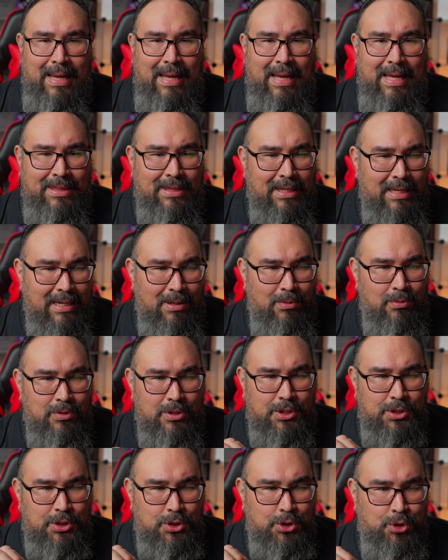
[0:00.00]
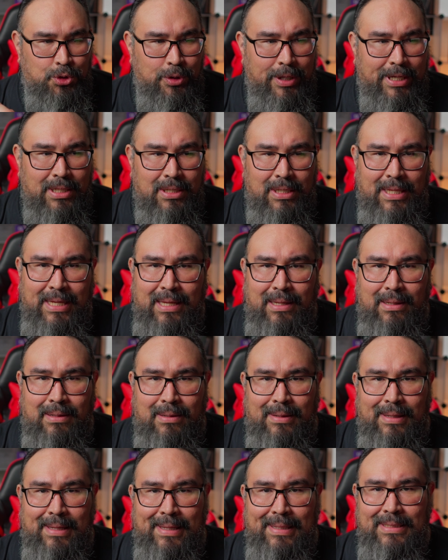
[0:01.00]
I thought I was strictly
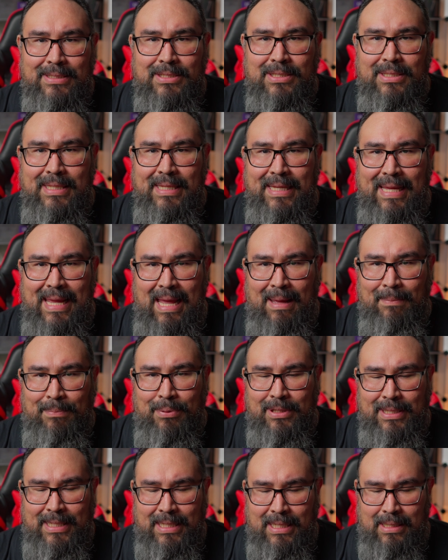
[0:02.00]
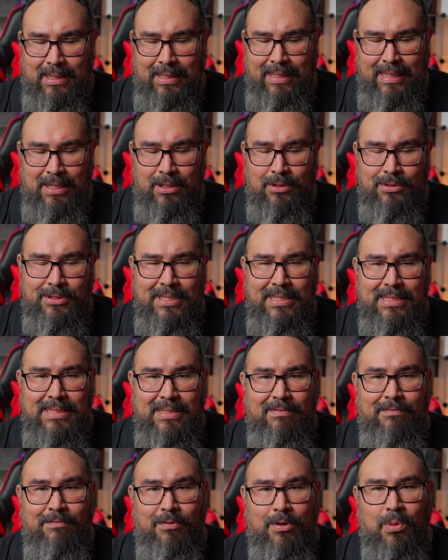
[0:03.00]
in the Apple
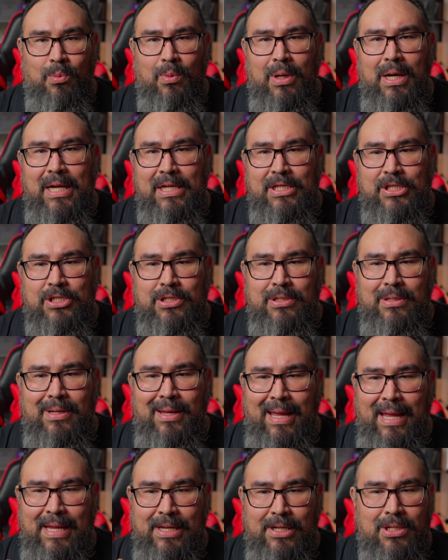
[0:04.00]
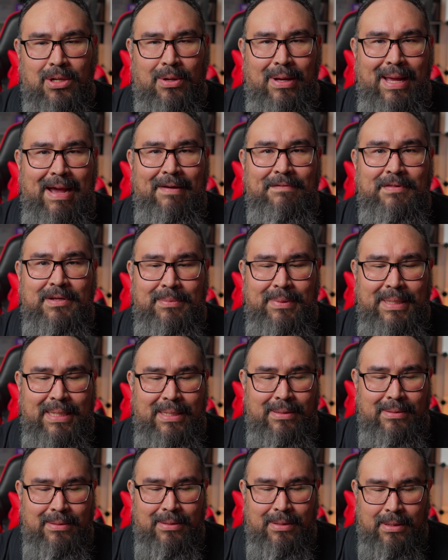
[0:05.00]
ecosystem for a watch, and you don't have to
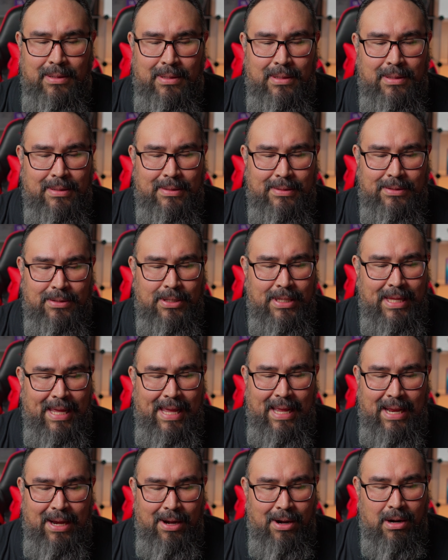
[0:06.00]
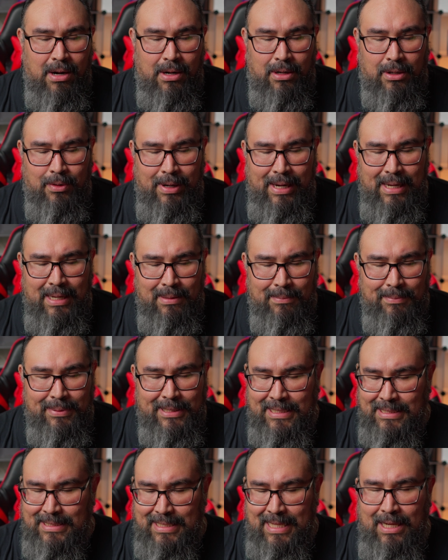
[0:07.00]
be. There are great
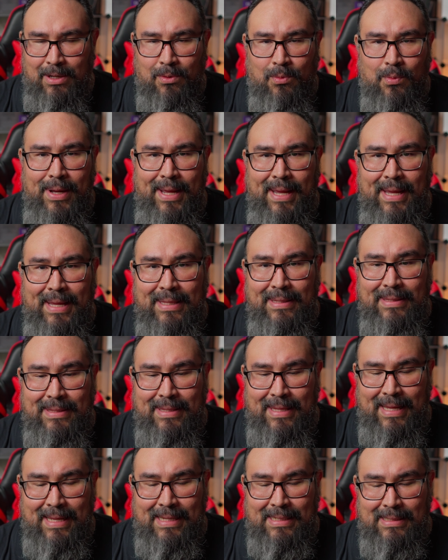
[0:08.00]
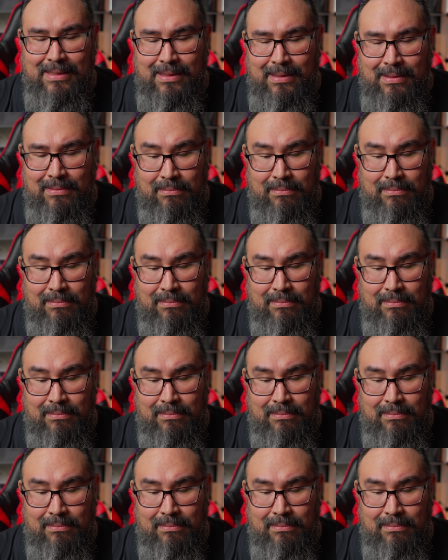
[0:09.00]
companies like Awei that